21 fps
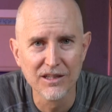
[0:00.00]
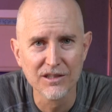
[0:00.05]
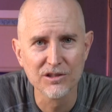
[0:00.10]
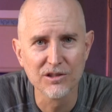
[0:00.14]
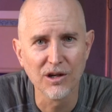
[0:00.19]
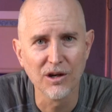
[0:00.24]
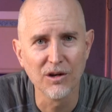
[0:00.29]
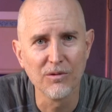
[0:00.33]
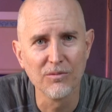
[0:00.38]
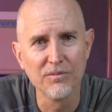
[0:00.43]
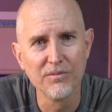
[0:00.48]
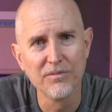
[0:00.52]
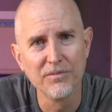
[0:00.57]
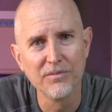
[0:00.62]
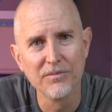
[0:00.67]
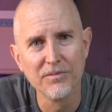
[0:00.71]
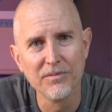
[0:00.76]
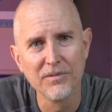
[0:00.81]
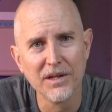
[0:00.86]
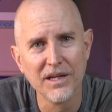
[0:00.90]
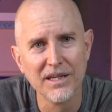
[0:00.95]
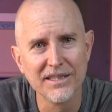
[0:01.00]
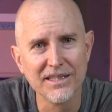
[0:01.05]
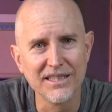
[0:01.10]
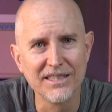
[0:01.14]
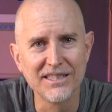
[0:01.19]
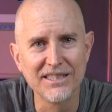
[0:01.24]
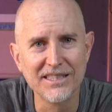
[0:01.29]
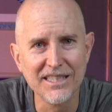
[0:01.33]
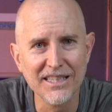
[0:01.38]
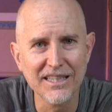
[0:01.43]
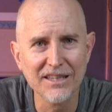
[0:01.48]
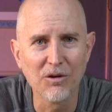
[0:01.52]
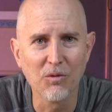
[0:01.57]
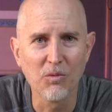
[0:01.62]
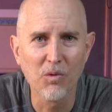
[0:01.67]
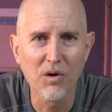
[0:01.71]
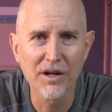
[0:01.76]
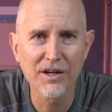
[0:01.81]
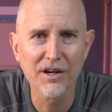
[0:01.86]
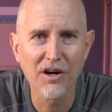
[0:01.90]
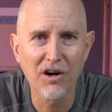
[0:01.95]
So, to see the
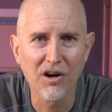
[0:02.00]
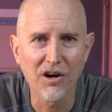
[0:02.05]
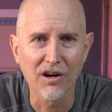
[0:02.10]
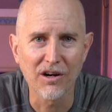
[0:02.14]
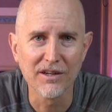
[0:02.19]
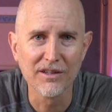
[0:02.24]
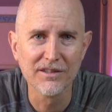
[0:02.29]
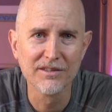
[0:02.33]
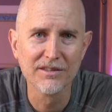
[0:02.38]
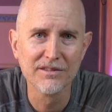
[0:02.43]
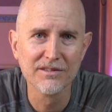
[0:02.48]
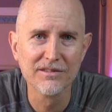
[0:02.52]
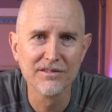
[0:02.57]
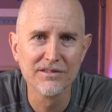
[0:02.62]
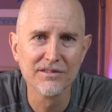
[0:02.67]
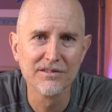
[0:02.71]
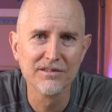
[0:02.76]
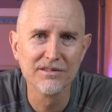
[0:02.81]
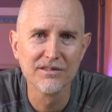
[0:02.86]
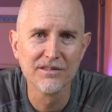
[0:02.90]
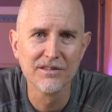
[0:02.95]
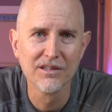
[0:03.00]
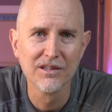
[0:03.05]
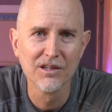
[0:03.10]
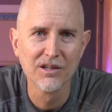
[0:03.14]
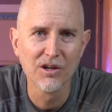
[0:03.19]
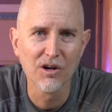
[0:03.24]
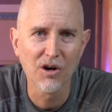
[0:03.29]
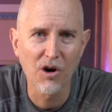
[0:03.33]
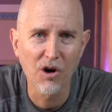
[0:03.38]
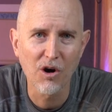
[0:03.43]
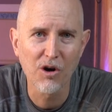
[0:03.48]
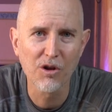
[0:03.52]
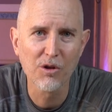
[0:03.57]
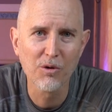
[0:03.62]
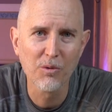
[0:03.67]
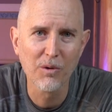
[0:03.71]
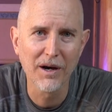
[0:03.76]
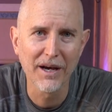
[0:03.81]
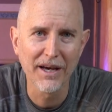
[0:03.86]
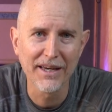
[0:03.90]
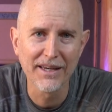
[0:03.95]
one heart all the
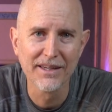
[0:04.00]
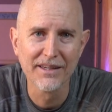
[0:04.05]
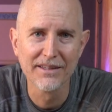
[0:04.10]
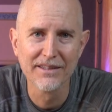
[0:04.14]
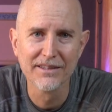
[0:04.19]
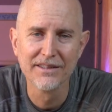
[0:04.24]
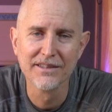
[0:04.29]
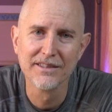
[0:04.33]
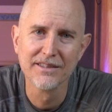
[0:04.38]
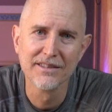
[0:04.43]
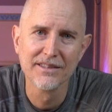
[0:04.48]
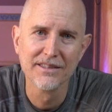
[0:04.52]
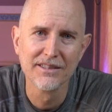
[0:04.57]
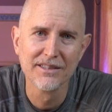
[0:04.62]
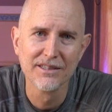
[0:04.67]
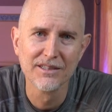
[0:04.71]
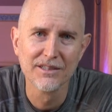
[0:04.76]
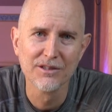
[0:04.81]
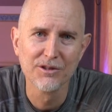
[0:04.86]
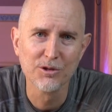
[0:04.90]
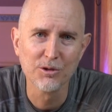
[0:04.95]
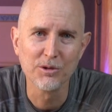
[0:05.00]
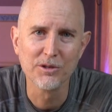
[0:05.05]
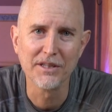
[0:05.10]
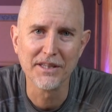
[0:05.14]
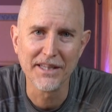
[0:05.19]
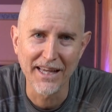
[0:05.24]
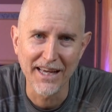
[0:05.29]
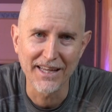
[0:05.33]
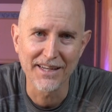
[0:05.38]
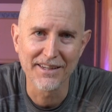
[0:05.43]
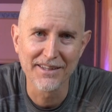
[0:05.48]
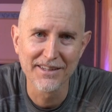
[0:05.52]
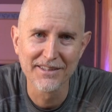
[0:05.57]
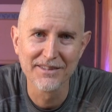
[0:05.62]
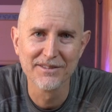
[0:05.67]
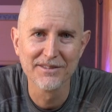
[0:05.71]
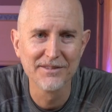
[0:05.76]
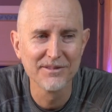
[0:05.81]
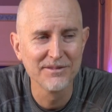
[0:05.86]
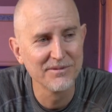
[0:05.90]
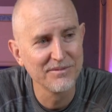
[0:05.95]
way through to the end.
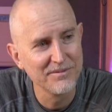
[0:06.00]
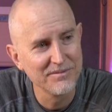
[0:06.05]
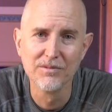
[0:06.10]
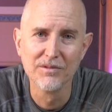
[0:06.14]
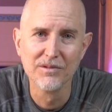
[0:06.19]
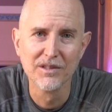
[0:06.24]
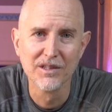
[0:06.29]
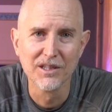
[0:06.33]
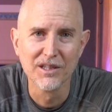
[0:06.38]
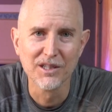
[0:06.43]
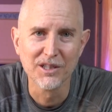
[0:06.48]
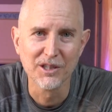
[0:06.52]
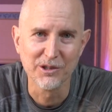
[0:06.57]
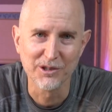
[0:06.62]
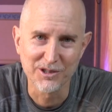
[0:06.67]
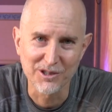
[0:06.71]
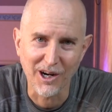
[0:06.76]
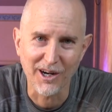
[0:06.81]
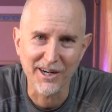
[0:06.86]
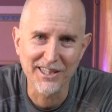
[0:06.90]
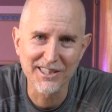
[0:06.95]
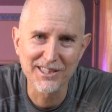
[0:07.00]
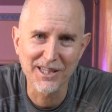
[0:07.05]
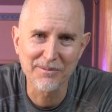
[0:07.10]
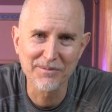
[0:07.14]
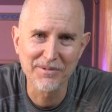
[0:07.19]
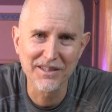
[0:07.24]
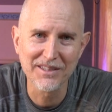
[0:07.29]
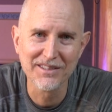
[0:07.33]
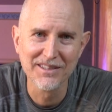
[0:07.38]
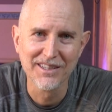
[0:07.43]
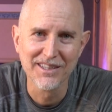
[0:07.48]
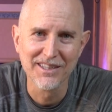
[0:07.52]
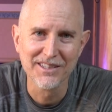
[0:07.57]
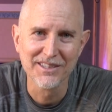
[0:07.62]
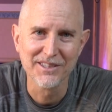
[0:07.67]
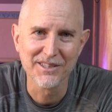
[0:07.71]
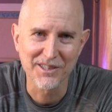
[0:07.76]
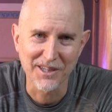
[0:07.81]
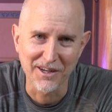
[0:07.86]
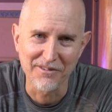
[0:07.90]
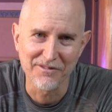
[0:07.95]
You started something,
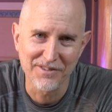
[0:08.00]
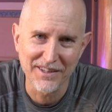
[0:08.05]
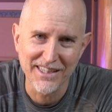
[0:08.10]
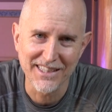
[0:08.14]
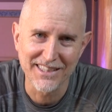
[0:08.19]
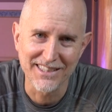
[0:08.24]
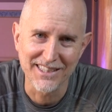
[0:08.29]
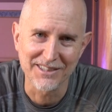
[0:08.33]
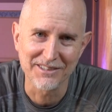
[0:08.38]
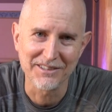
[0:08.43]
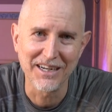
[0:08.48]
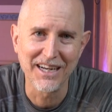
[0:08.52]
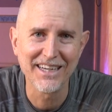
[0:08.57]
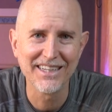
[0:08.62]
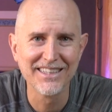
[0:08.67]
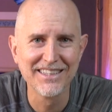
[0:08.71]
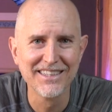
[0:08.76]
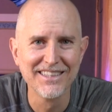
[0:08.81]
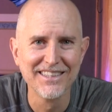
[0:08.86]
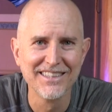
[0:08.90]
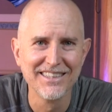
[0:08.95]
you're going to finish it, right?